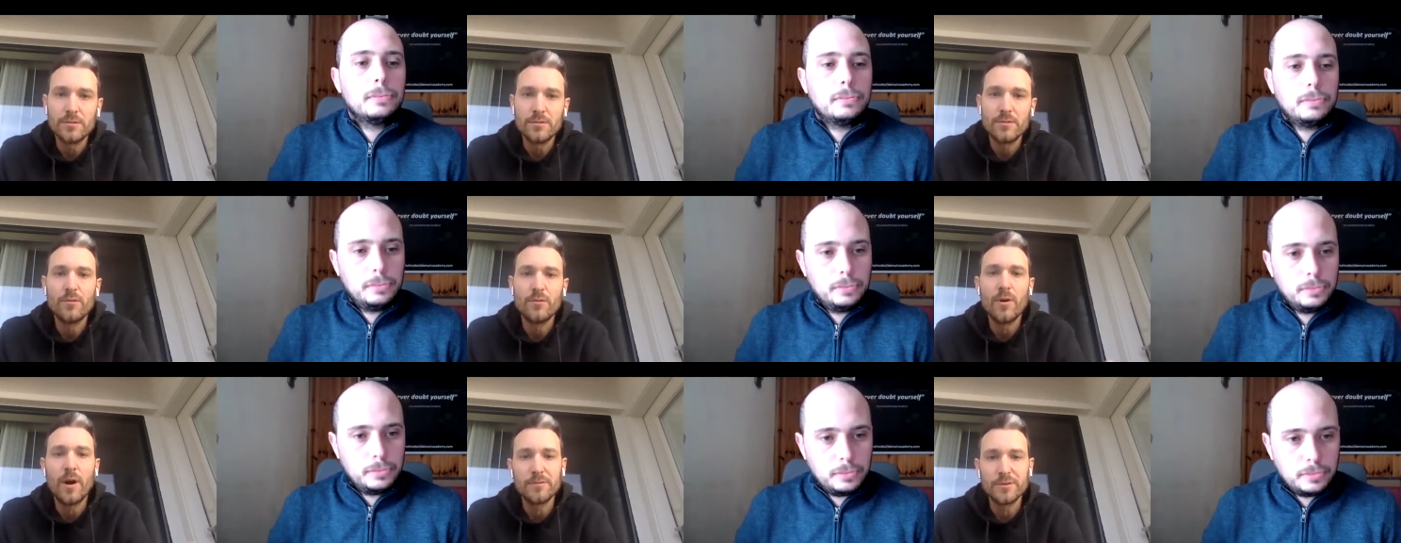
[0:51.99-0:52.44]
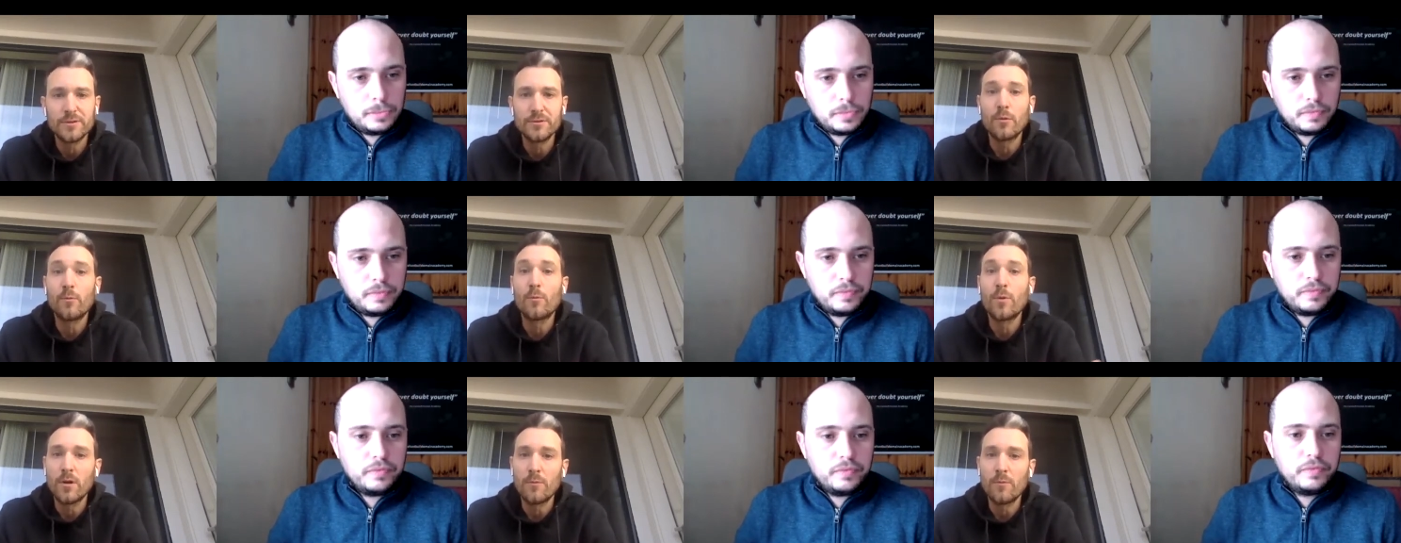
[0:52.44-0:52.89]
Speaker 1: who I was
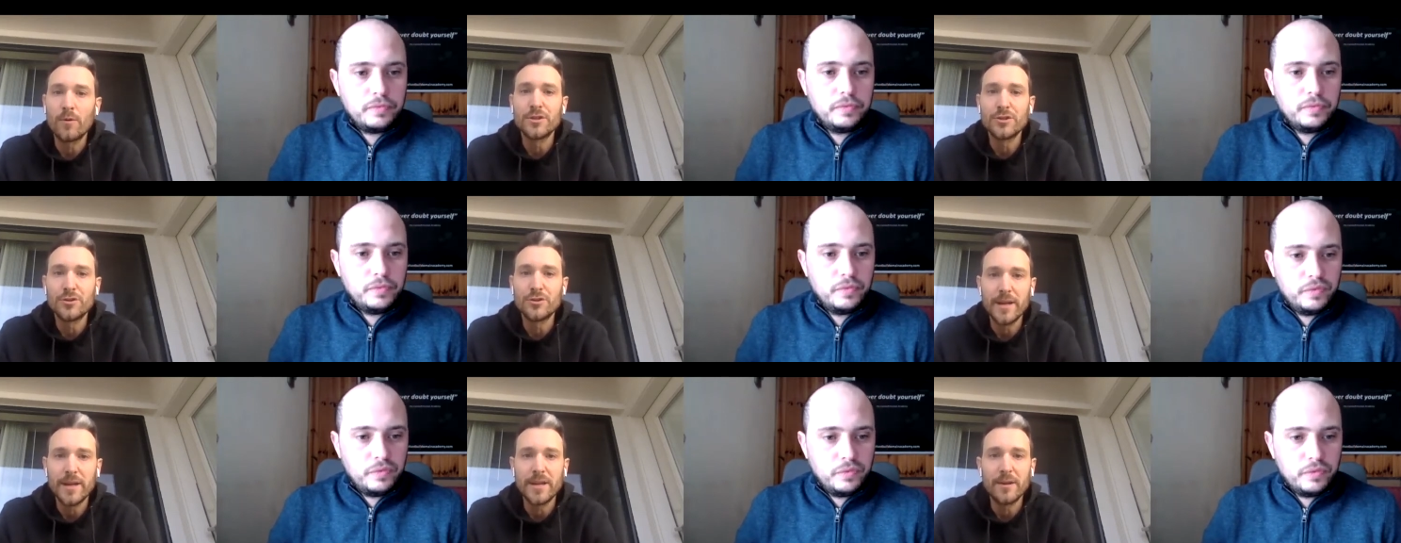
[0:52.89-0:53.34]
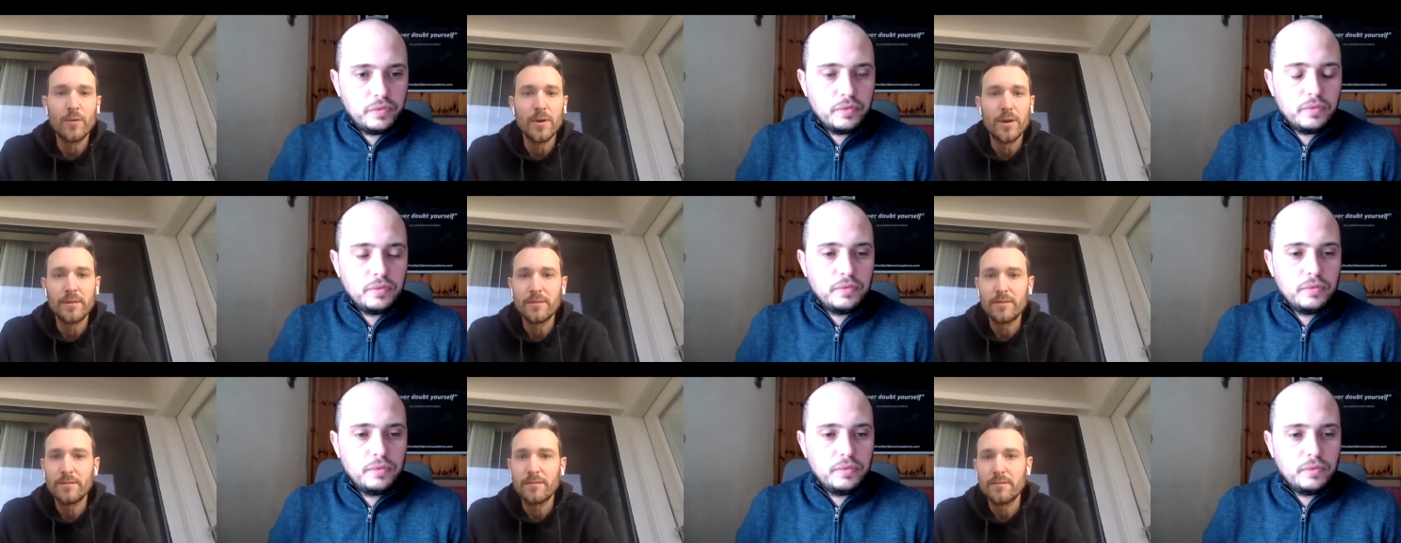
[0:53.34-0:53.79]
doing one-on-one training
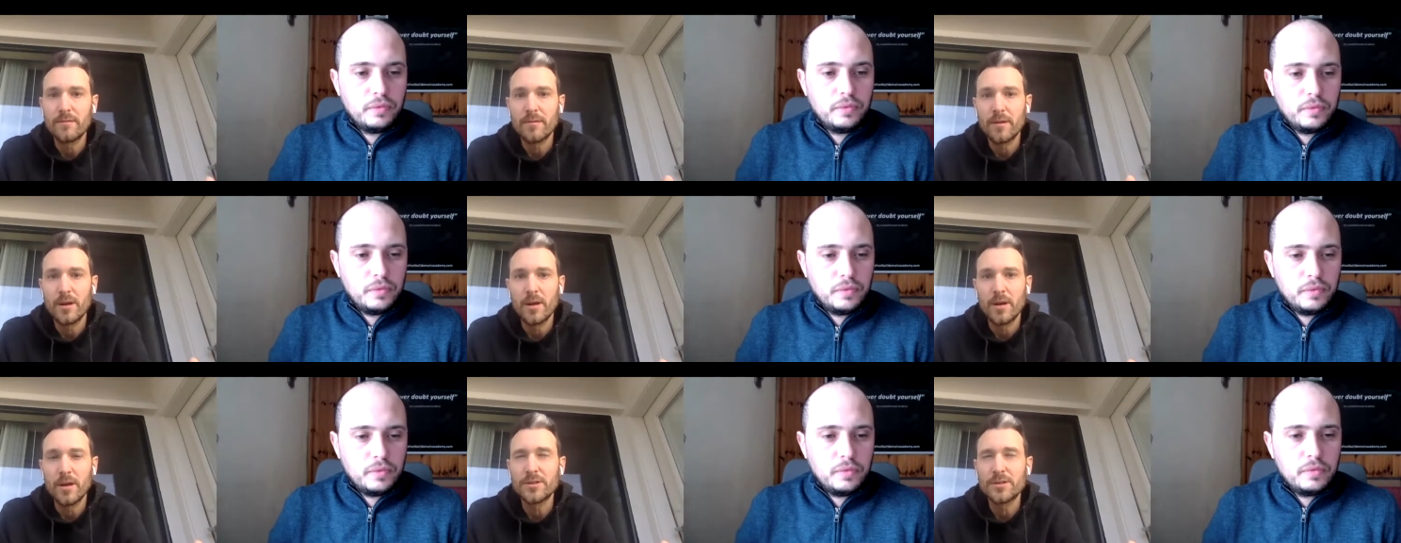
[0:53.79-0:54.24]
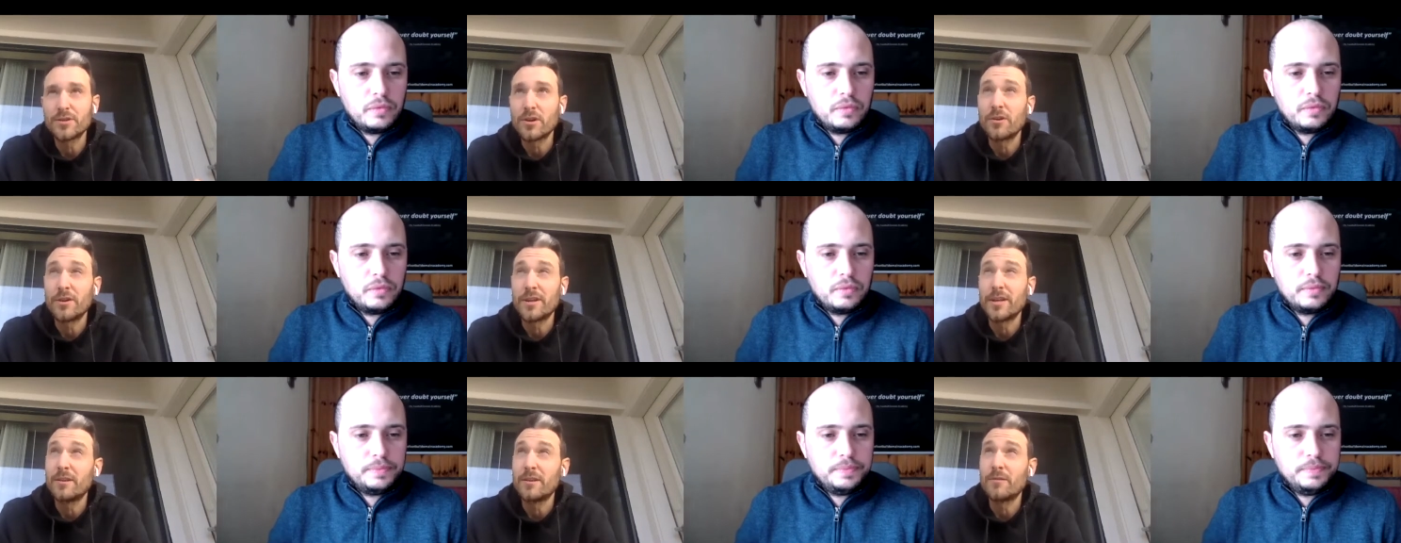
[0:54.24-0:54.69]
with, uh,
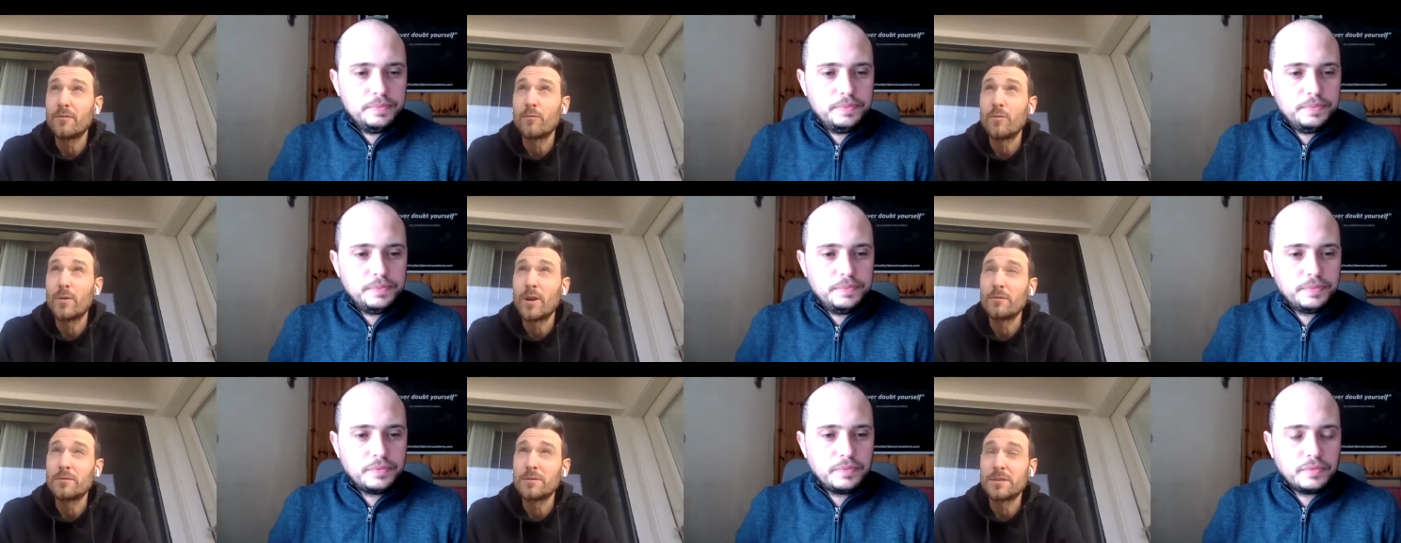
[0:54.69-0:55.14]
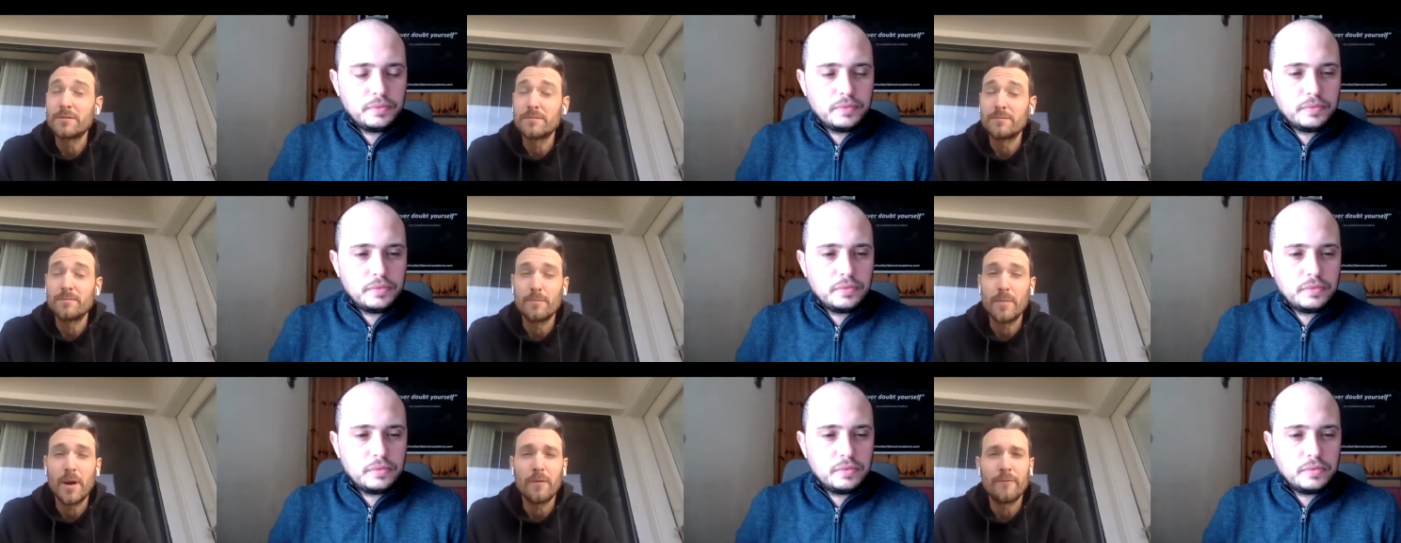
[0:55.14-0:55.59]
starting when I was
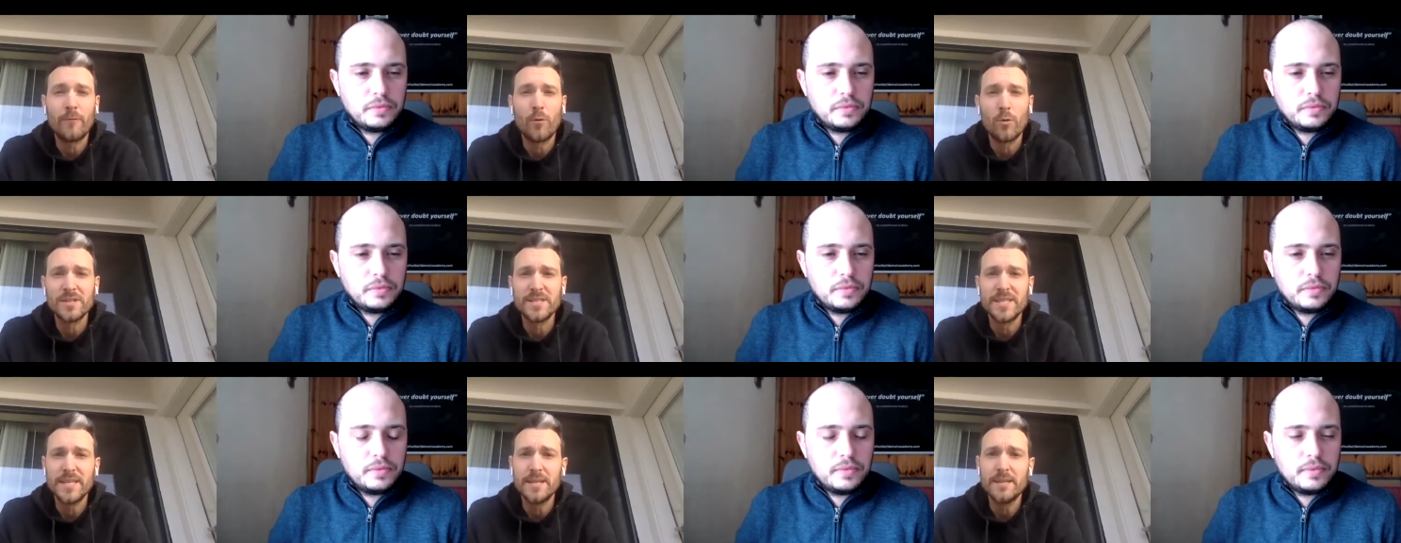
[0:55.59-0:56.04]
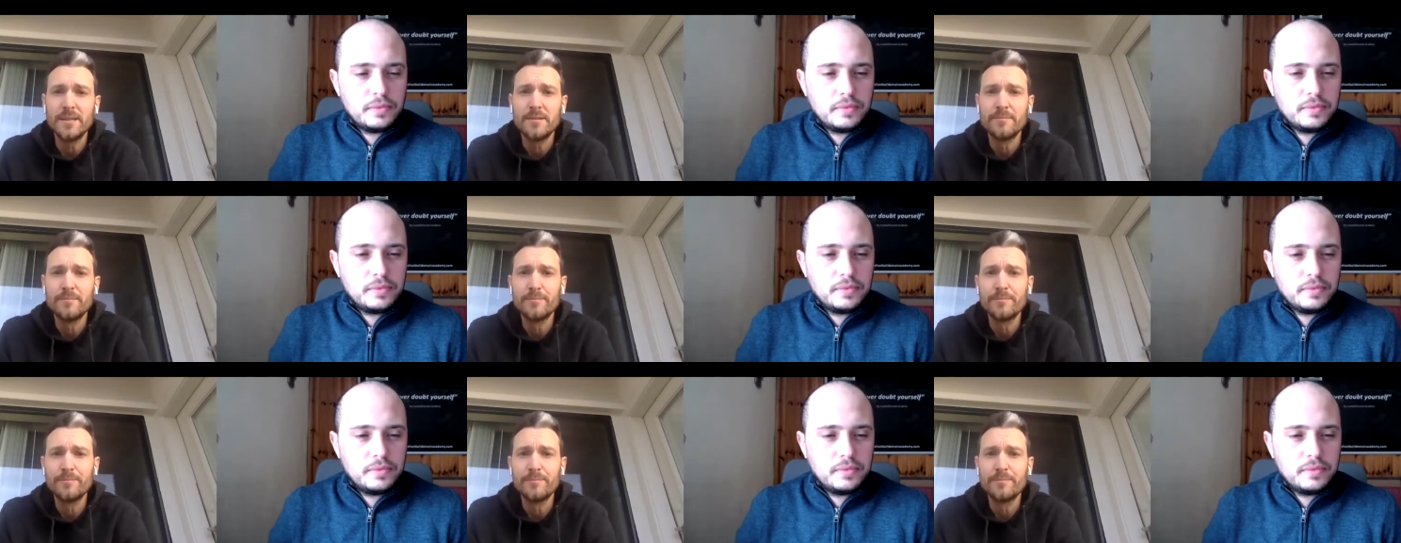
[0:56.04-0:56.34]
about 14.